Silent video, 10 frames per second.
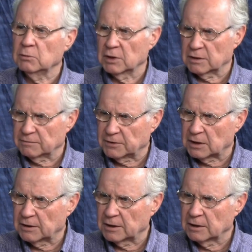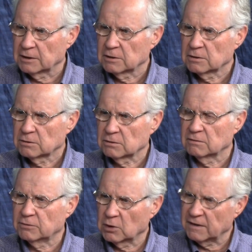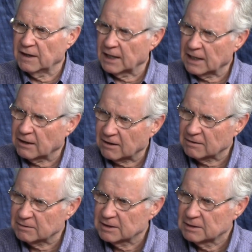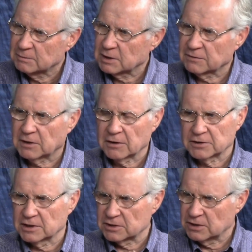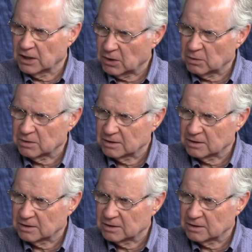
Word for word: with the Father to avoid that hour, but the Father says no.